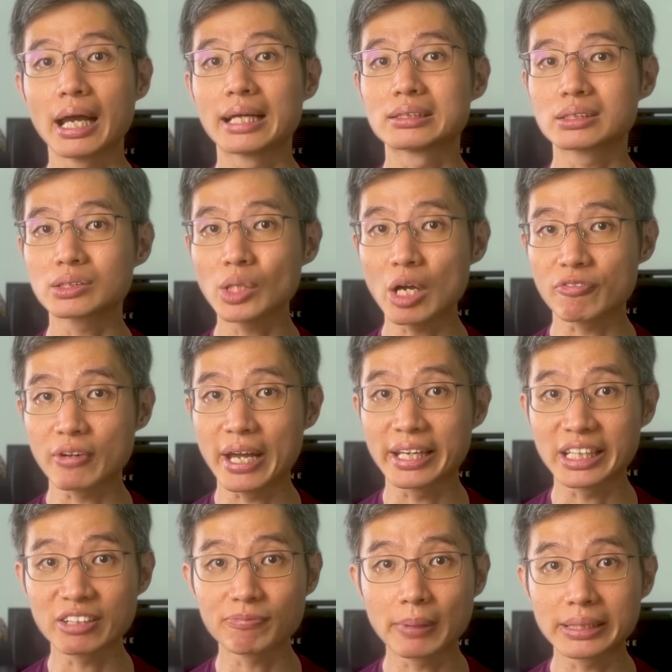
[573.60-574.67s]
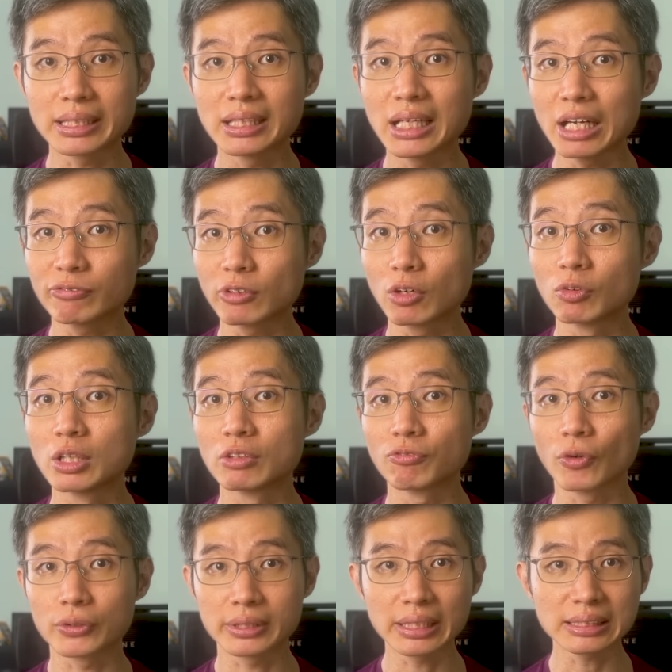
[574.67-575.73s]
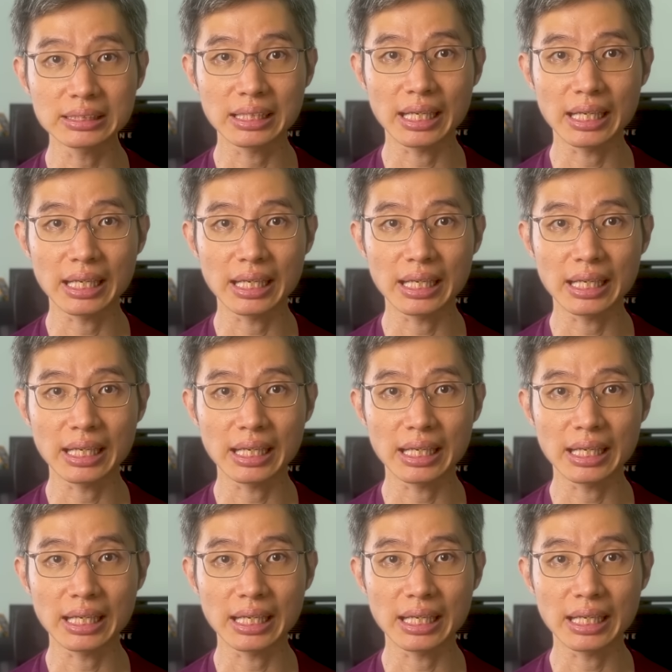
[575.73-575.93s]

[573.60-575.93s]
and still have enough money left over for things